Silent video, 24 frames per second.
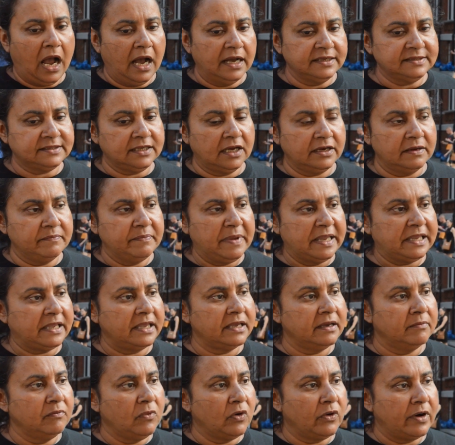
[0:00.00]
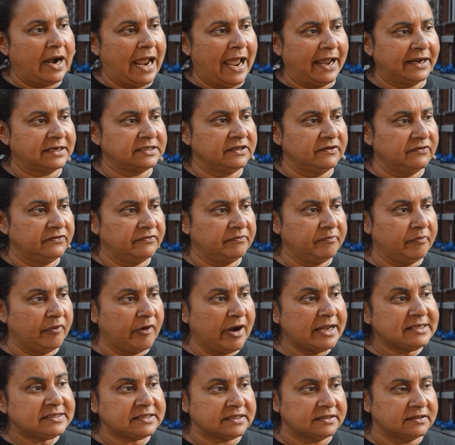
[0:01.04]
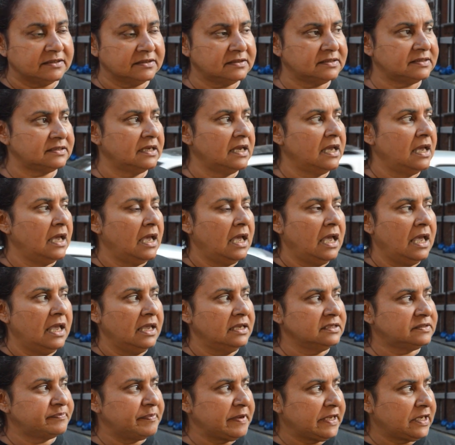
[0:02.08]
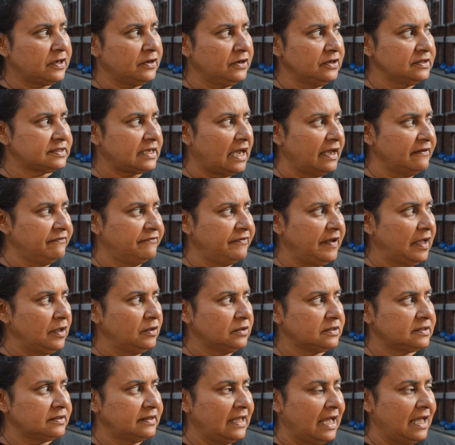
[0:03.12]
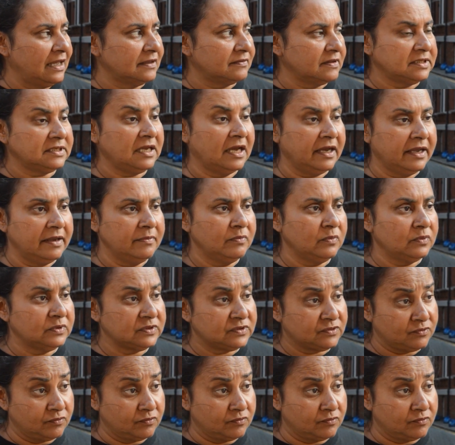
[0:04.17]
I started making a more active presence, is because I felt that the time was